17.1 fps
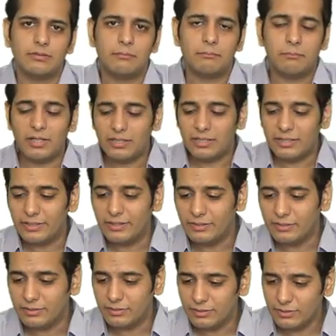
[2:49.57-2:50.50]
But
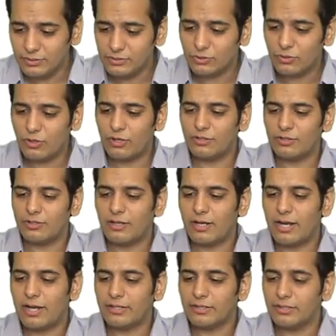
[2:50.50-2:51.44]
in this
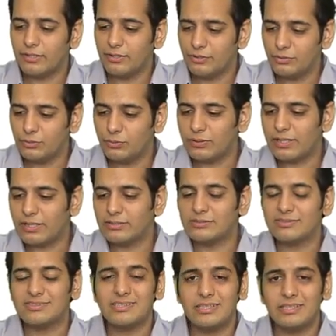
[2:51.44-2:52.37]
contract, you
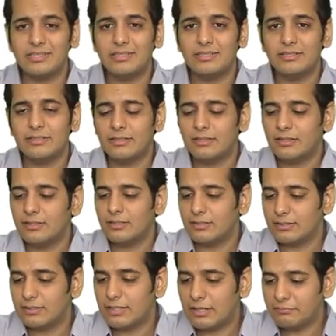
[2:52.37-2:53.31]
can see
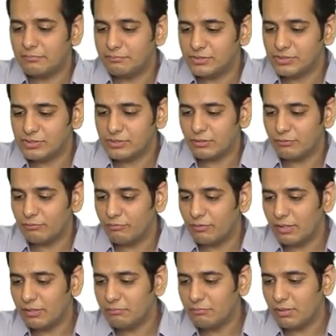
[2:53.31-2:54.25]
that Mr.
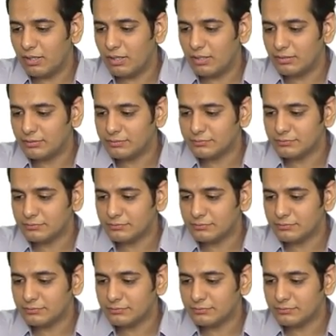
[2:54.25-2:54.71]
Verma